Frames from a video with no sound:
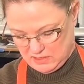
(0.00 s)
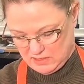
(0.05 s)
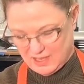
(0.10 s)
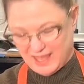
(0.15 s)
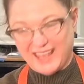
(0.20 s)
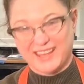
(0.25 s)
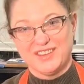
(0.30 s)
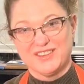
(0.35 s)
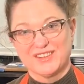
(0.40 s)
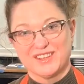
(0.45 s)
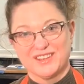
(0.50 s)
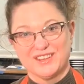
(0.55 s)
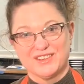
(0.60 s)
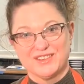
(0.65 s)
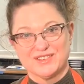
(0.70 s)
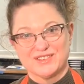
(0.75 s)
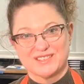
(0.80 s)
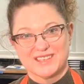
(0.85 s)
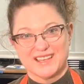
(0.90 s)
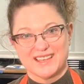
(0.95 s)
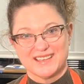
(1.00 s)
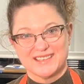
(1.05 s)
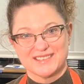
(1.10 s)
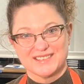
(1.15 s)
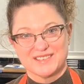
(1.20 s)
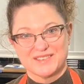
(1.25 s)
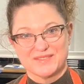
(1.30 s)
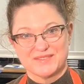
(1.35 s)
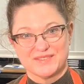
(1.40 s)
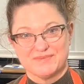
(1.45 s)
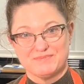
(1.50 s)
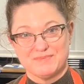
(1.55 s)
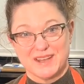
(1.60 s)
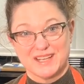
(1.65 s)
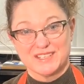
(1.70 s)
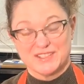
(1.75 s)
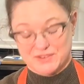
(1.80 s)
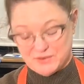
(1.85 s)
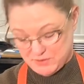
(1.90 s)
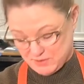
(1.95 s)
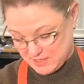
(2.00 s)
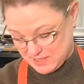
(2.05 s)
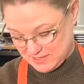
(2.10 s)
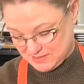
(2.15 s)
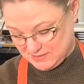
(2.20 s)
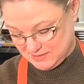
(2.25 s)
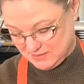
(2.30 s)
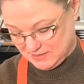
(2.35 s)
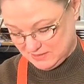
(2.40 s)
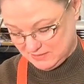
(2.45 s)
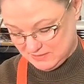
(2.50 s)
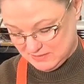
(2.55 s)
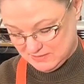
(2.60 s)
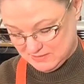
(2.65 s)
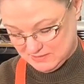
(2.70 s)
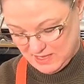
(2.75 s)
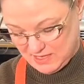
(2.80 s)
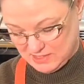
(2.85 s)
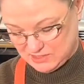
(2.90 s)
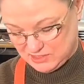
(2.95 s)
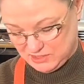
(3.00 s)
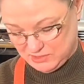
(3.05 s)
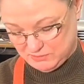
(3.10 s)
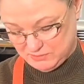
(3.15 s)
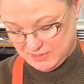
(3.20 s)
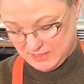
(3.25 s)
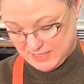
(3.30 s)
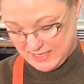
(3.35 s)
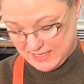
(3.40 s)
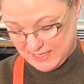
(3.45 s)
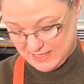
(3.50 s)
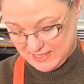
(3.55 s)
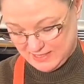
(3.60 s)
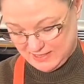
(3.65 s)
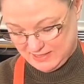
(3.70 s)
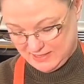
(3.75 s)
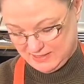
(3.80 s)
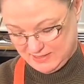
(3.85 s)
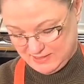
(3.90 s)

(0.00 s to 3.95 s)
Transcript: And you can use as much or as little as you'd like.